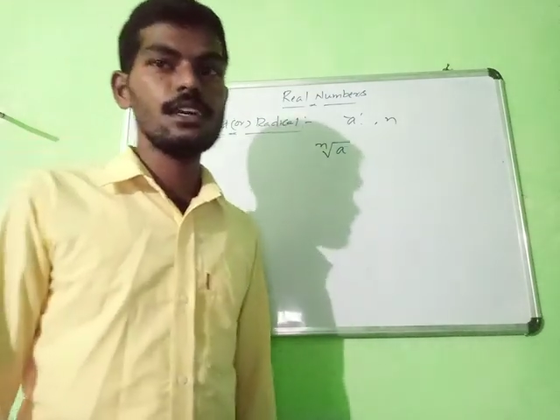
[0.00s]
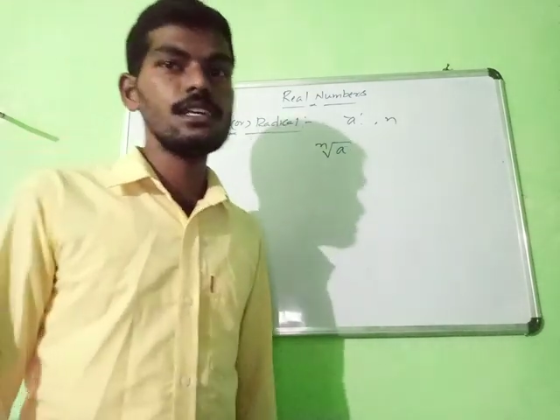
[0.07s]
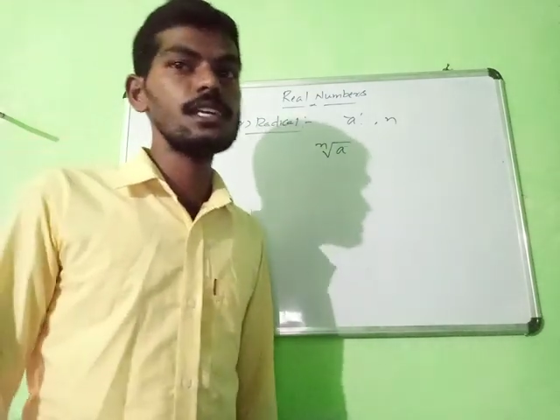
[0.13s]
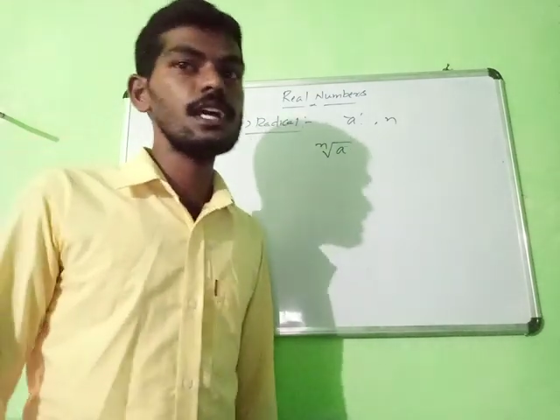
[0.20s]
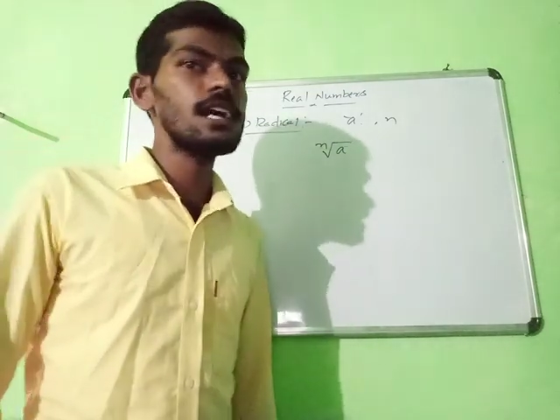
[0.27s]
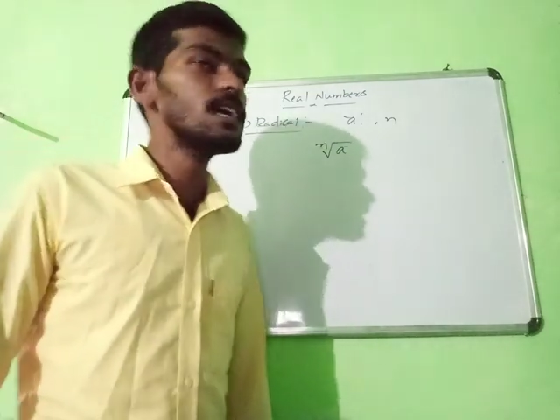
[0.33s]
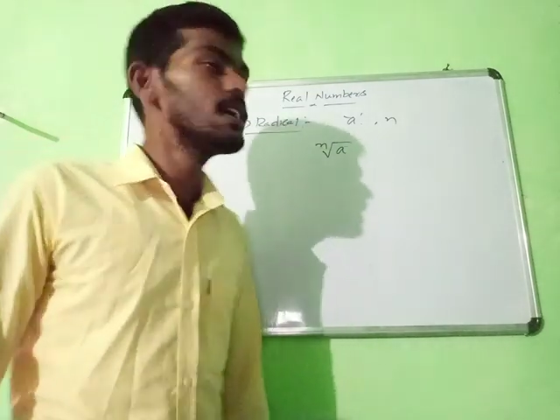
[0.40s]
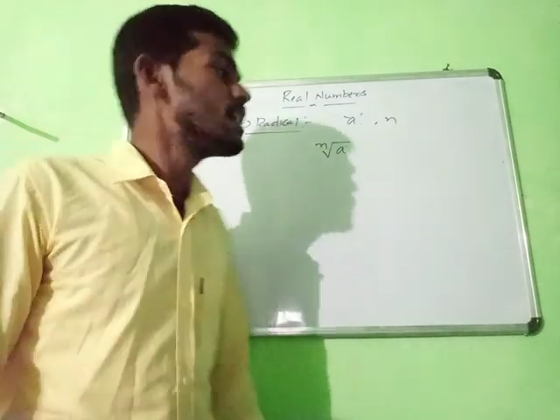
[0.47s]

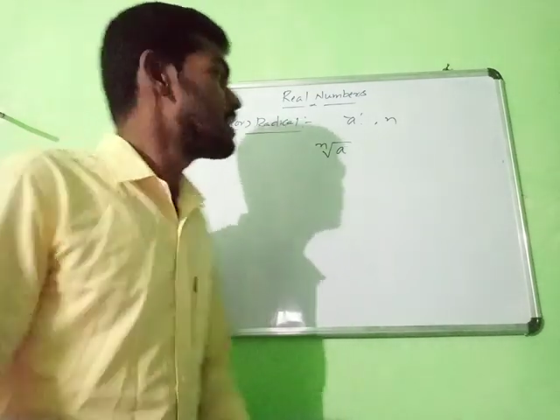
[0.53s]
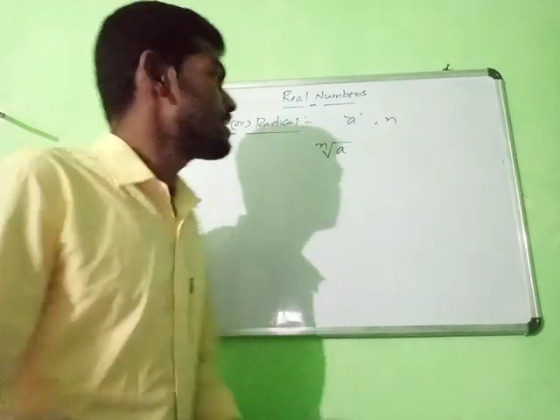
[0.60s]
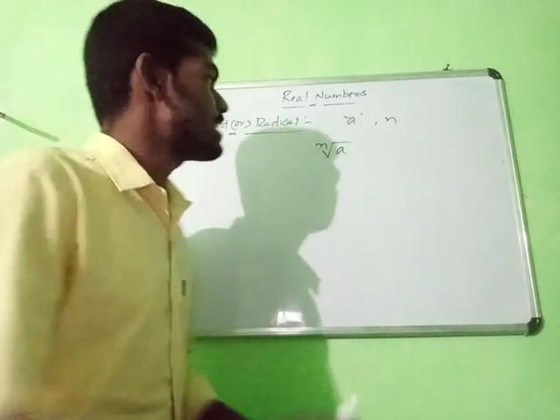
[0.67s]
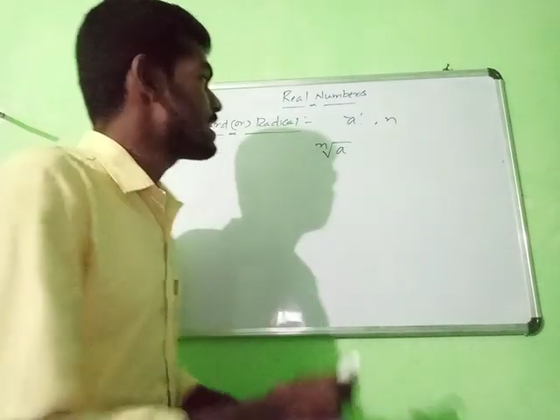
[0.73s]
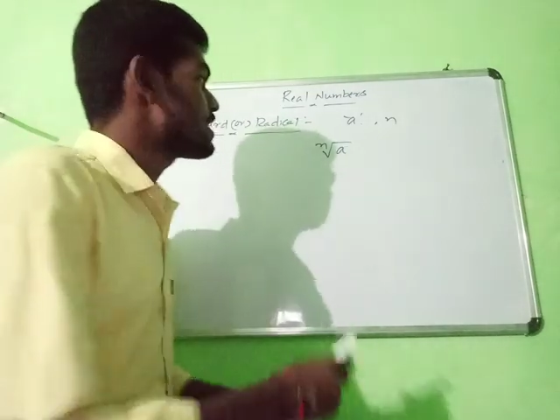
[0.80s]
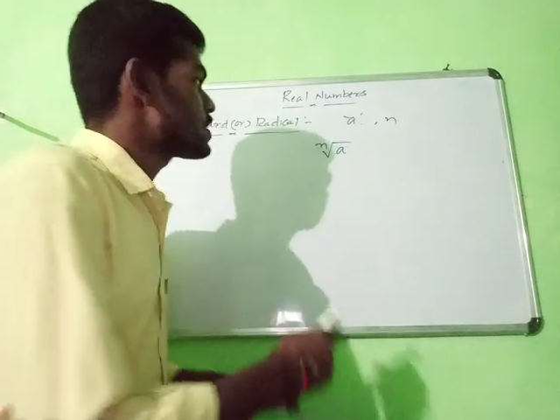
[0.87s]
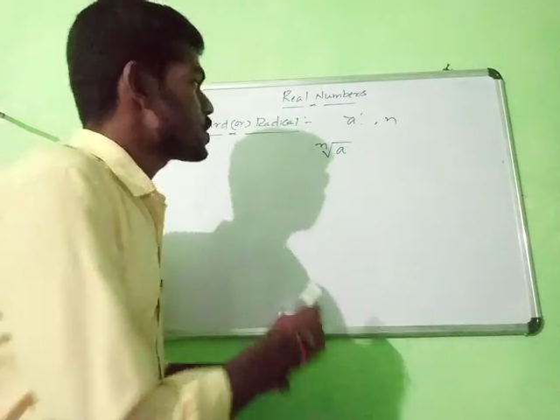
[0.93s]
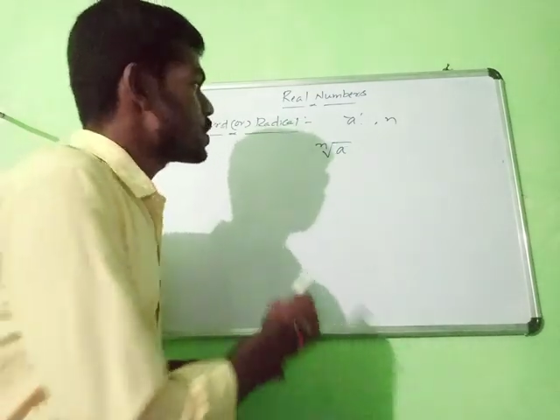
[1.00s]
Here
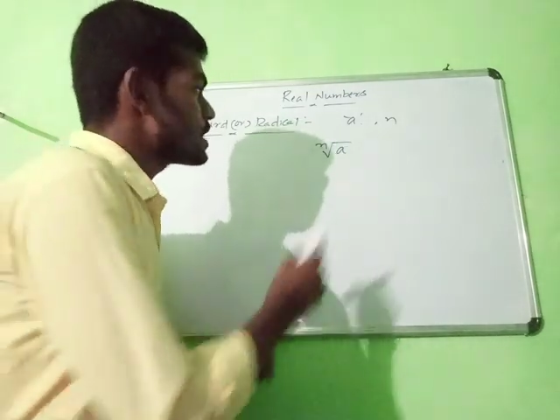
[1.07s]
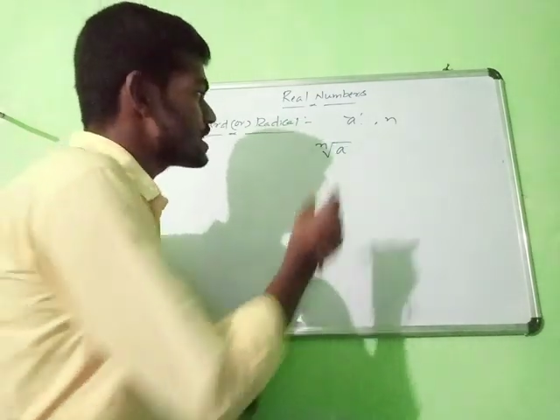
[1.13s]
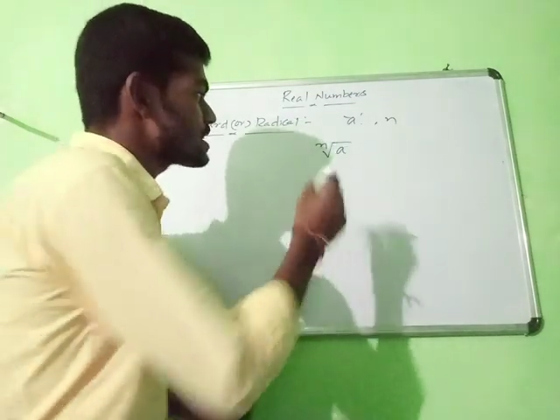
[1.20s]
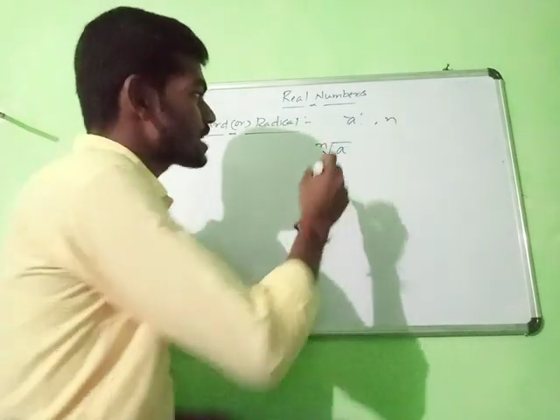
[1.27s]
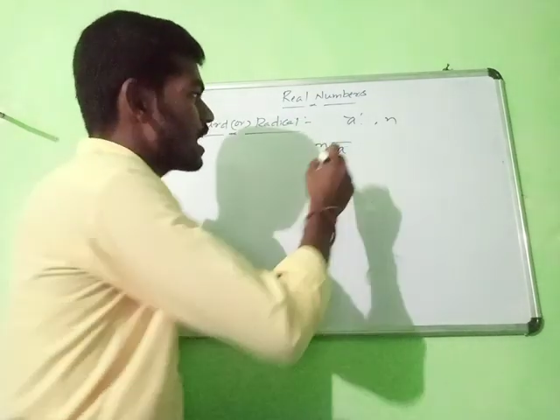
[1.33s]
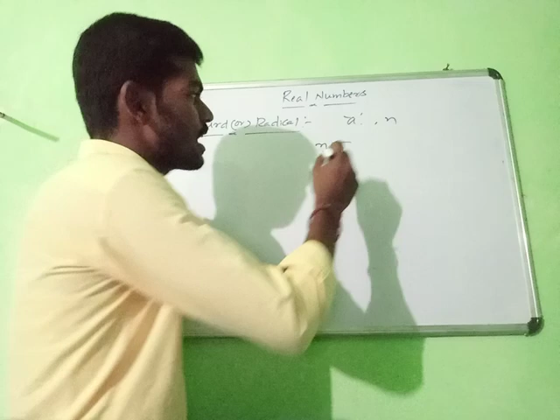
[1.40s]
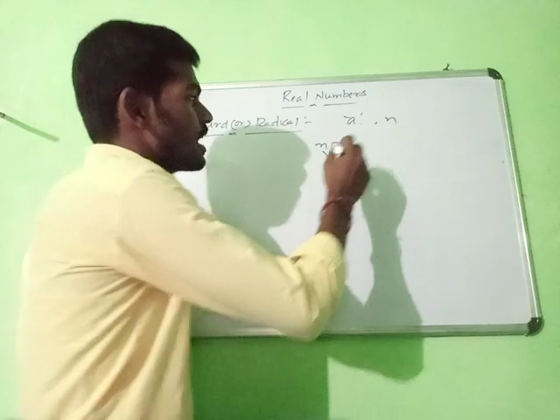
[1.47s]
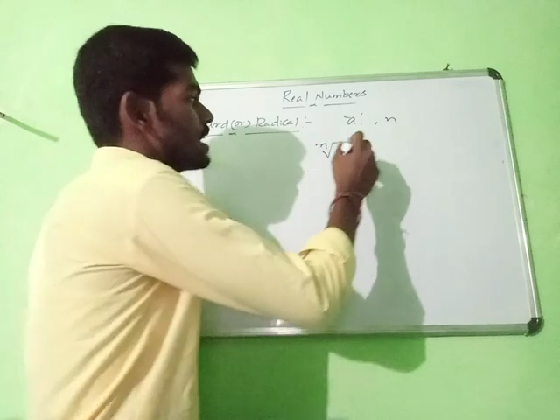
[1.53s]
nth root
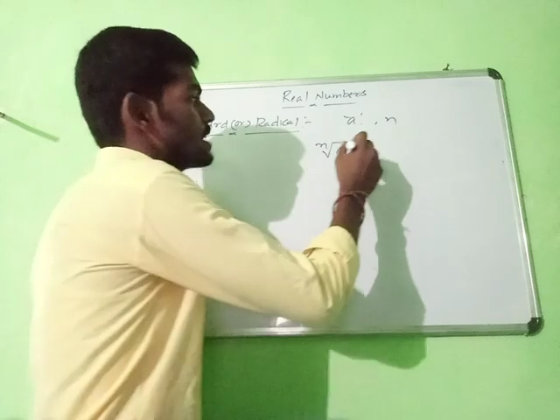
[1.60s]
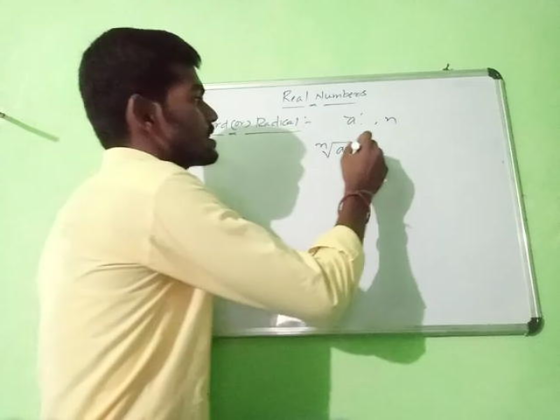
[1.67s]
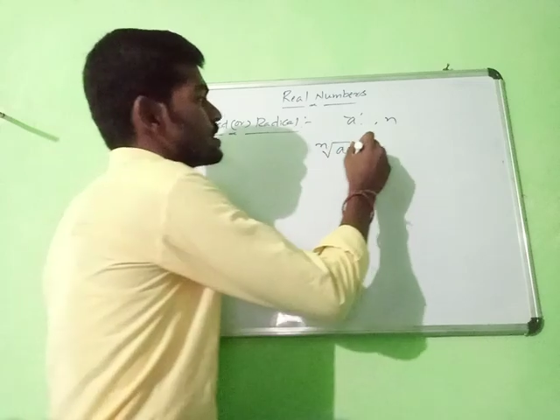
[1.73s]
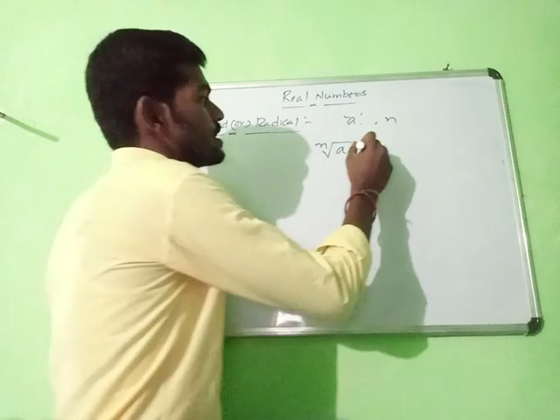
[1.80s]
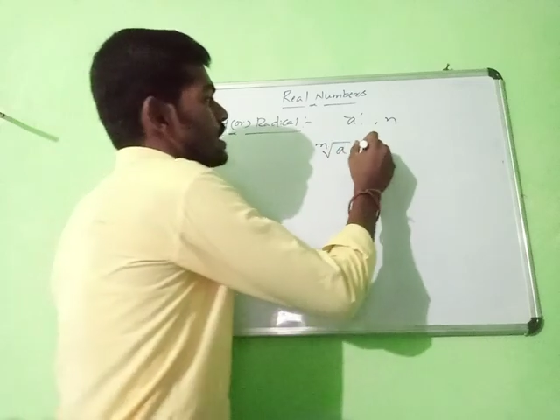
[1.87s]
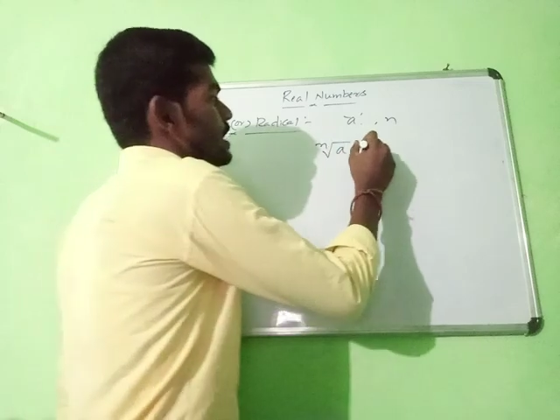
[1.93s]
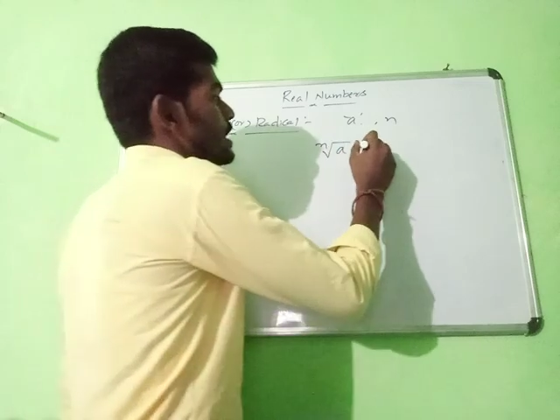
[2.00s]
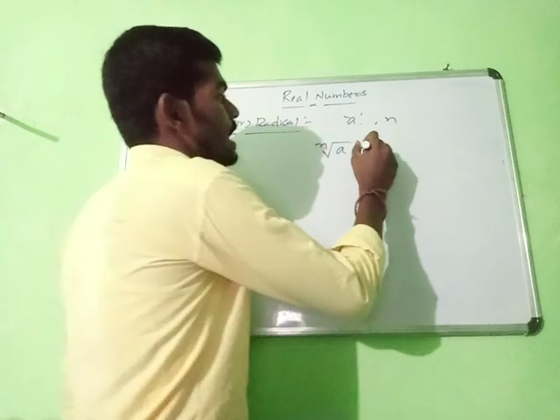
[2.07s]
is called as